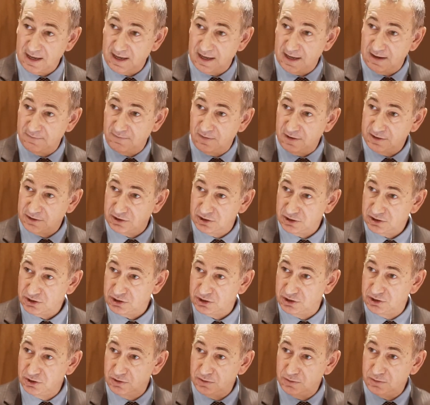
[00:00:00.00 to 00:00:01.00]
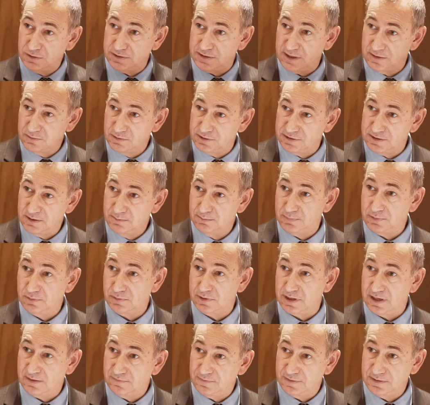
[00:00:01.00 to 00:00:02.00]
If I just use those simple
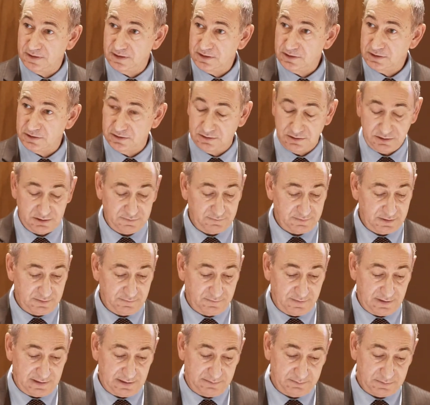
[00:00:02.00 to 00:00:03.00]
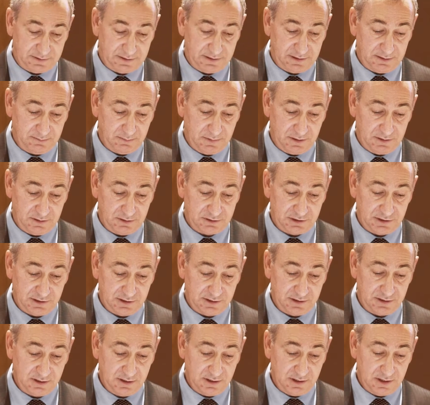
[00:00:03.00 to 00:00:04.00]
definitions of developed and emerging